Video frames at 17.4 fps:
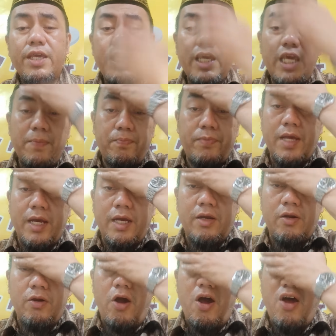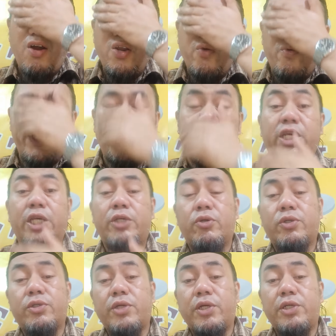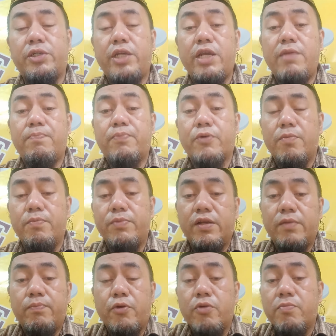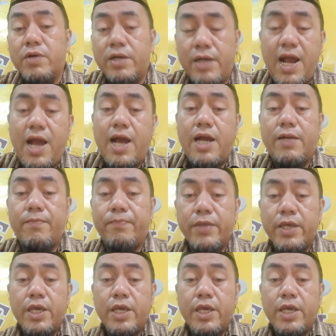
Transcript: If the glory which Jesus received from God